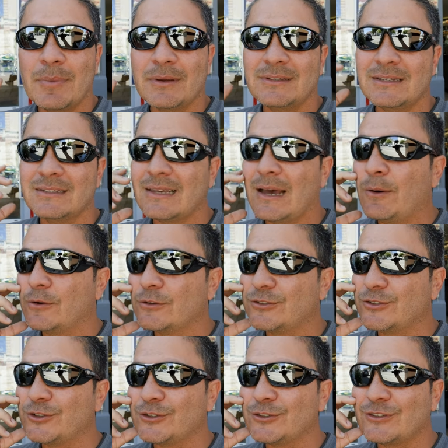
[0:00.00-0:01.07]
But since I
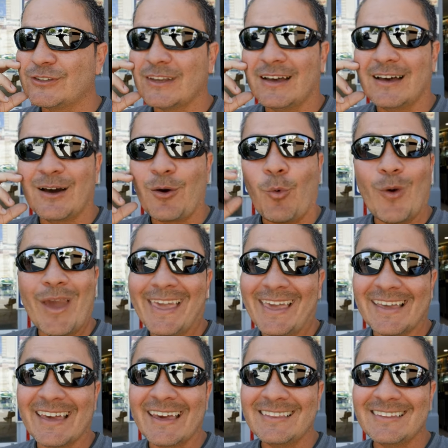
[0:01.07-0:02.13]
was just
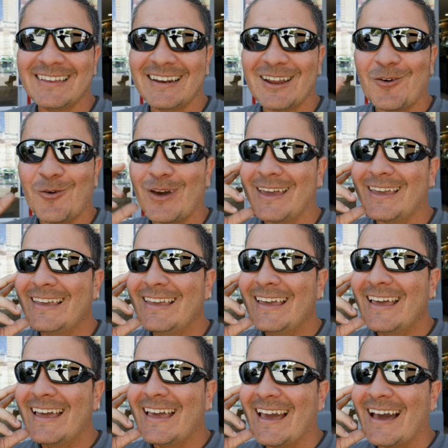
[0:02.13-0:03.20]
winging it in a way, you
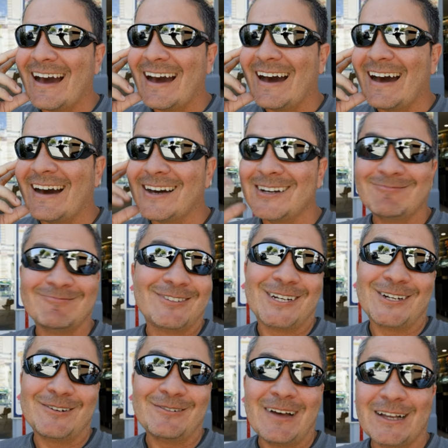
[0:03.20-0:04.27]

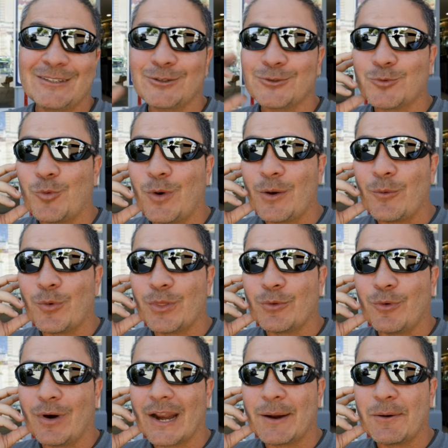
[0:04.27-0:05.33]
know, I just went with
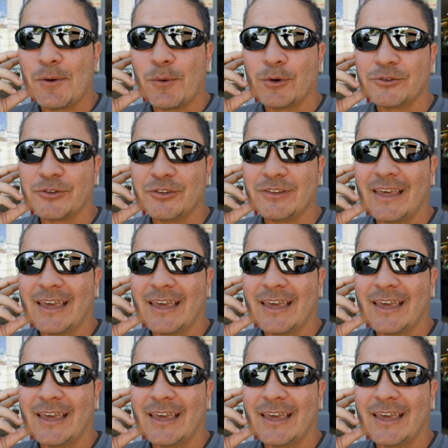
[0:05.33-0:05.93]
whatever was on